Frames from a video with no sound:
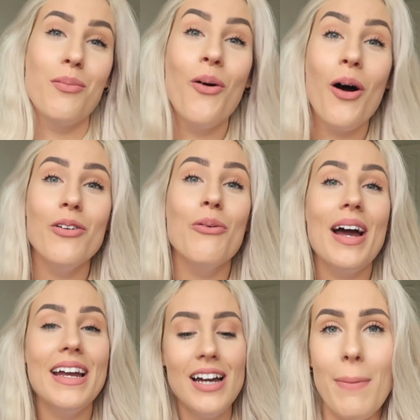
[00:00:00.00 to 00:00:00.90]
I'm not
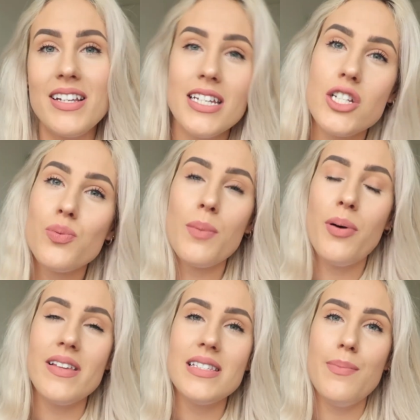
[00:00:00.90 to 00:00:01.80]
overweight. But I did just want to
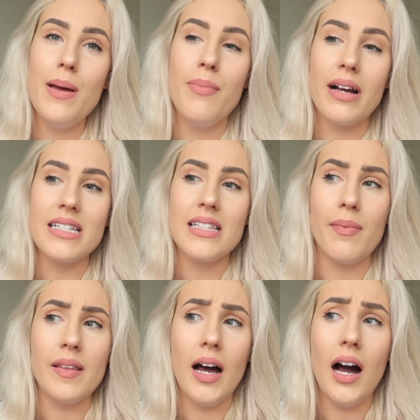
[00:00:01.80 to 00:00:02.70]
put this tip in because it's
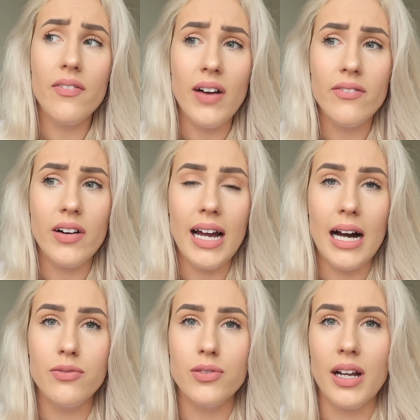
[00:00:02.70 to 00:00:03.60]
something that I found very
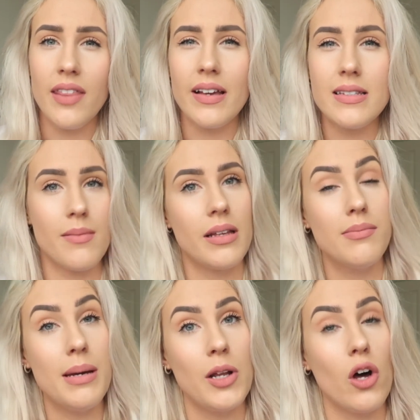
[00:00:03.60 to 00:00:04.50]
helpful, and I think it's something
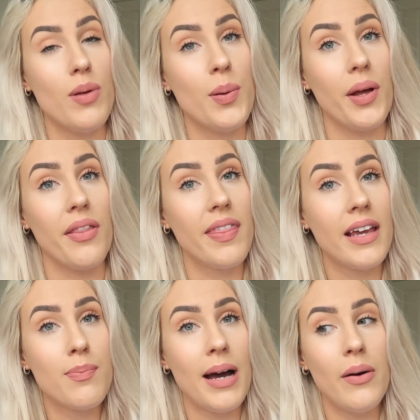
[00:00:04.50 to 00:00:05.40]
that maybe a lot of people don't
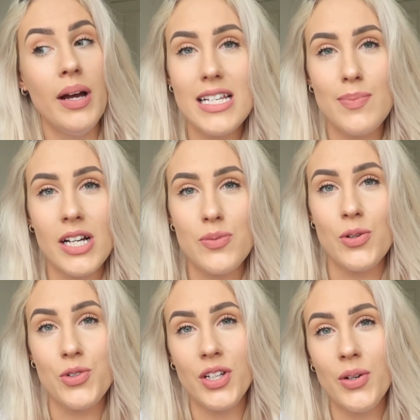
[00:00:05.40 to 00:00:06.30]
think about. That is because when
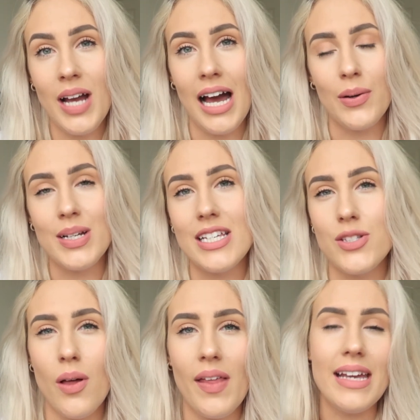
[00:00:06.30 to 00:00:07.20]
you're drinking your calories,
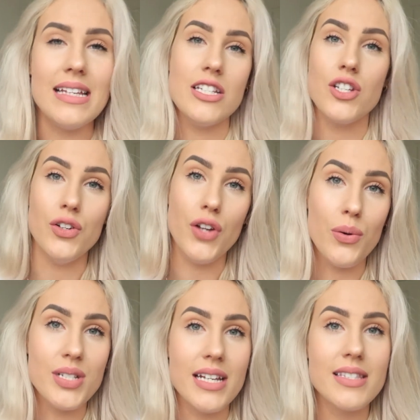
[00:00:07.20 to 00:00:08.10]
it's not that easy to
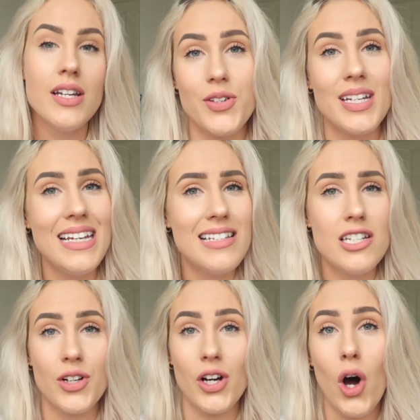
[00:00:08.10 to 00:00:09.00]
notice. So you can easily
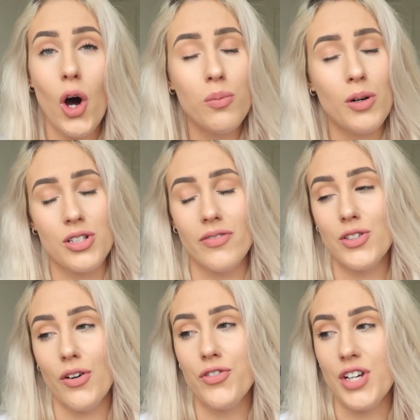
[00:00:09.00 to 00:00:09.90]
drink a whole bottle of a
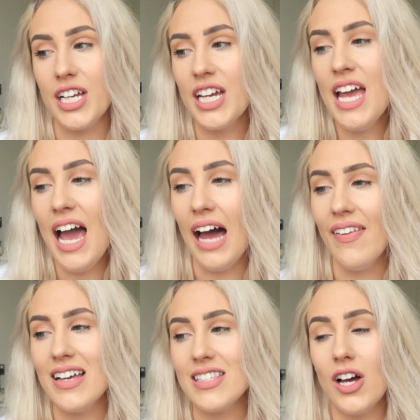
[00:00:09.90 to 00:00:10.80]
soft drink
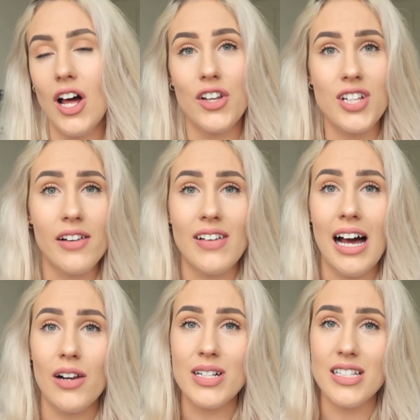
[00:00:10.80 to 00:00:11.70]
and that is a ton of
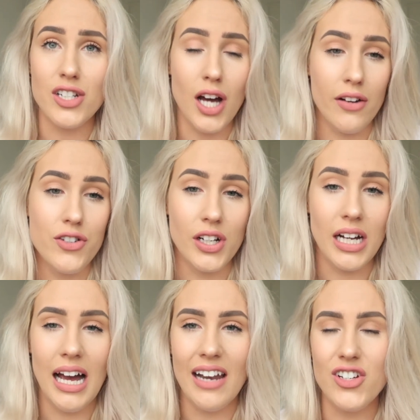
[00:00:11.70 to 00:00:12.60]
calories, a ton of
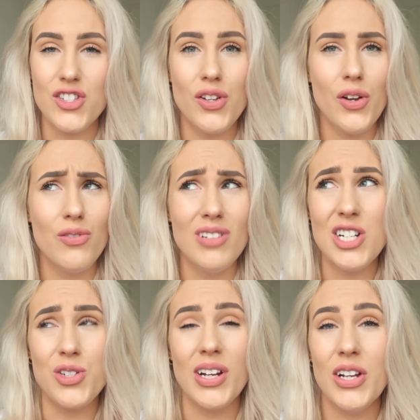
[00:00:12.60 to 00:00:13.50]
sugar, and just
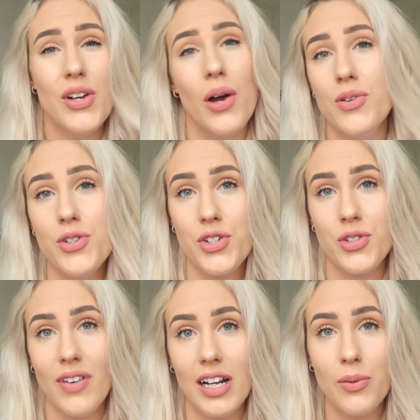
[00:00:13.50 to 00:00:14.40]
literally no
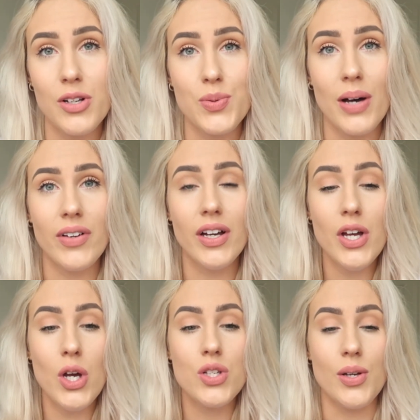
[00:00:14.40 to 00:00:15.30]
nutritional value whatsoever.
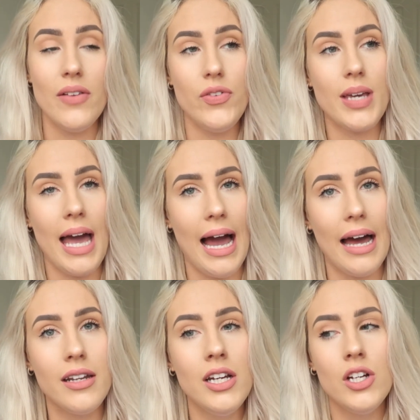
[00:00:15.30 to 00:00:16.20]
So if you
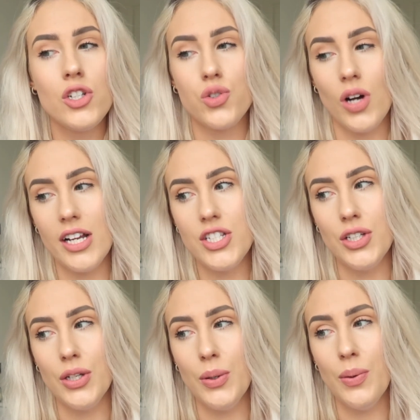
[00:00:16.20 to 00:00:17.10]
can, try
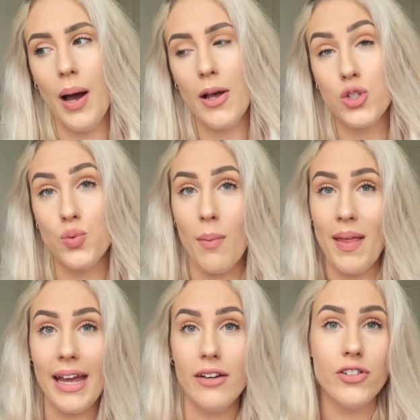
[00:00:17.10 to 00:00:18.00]
to swap
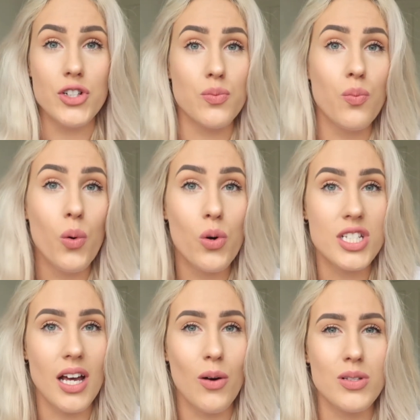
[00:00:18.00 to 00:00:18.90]
that in for just
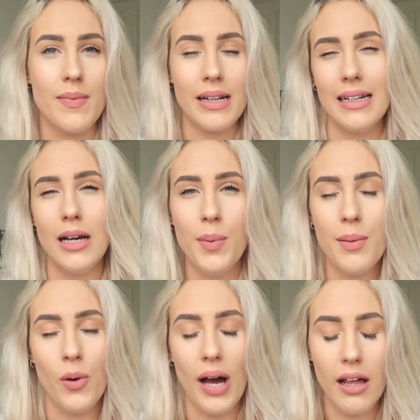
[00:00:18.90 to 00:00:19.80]
water or something a little
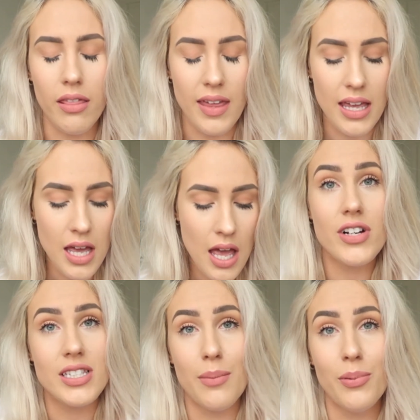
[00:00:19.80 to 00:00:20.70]
bit more healthy.
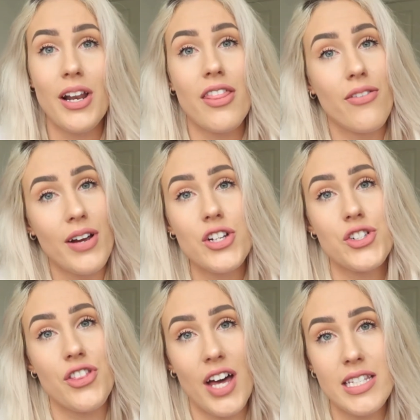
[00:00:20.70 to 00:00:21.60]
For example, in a
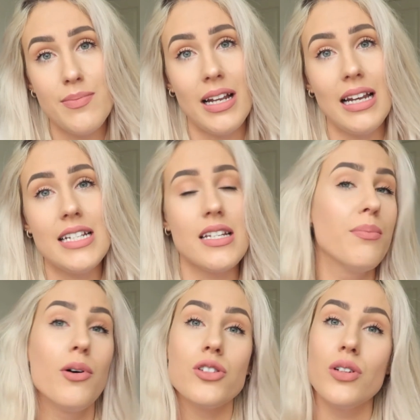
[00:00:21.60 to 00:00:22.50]
330
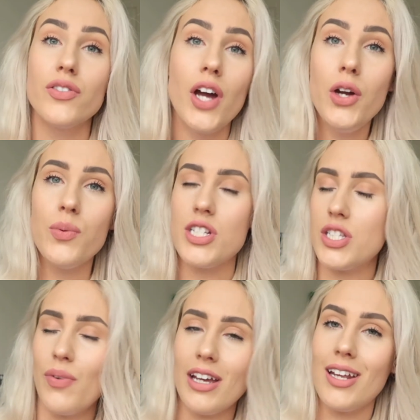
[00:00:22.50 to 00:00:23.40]
milliliter bottle of Coke, which
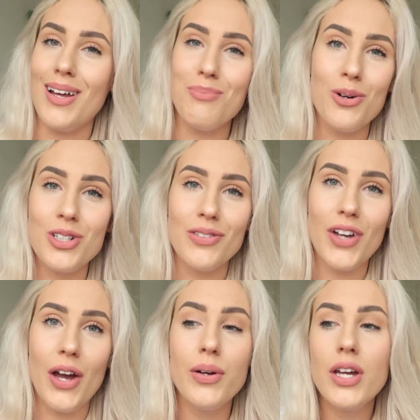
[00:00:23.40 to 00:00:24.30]
is a regular bottle of
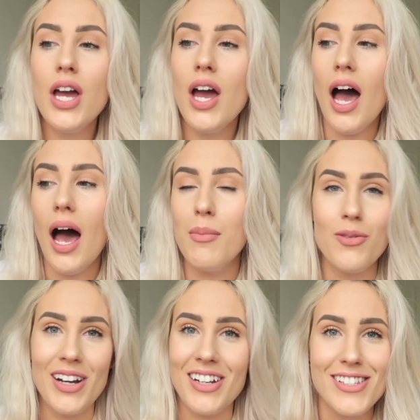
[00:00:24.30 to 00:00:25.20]
Coke, a
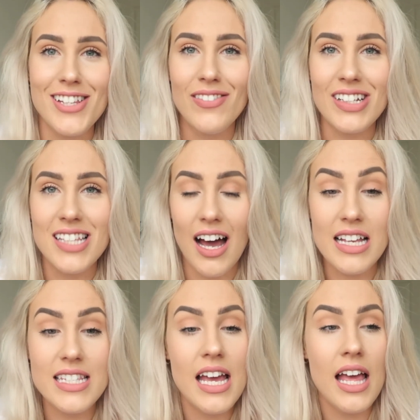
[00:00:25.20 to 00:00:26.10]
regular serving
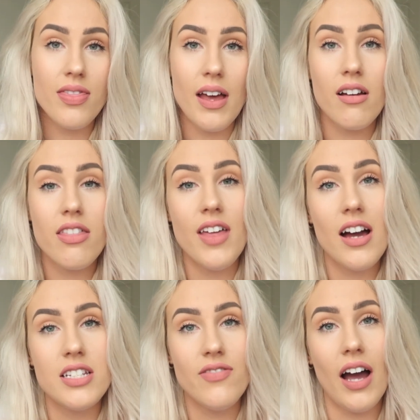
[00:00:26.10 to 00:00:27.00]
size, there are
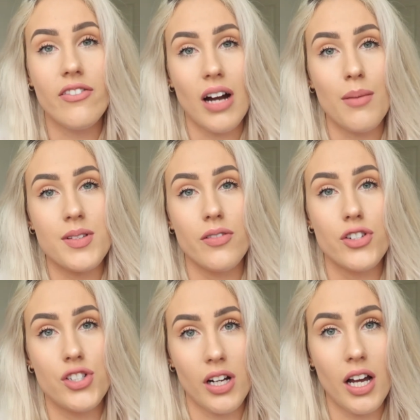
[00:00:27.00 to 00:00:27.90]
35 grams of
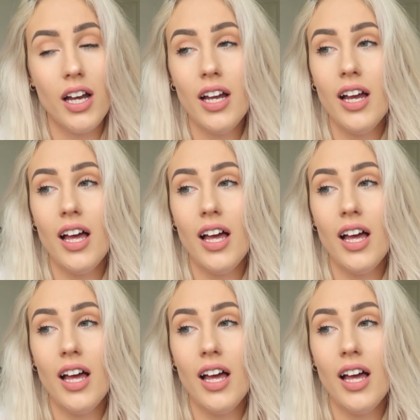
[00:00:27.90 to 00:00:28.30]
sugar.